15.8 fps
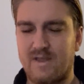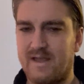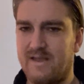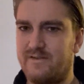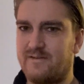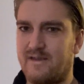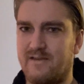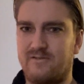he
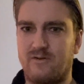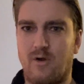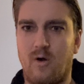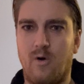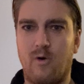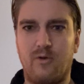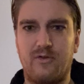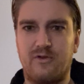says
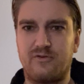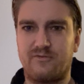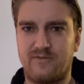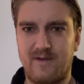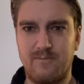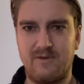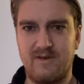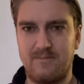all those
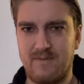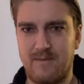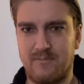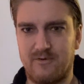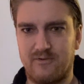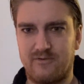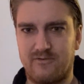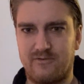family
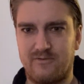members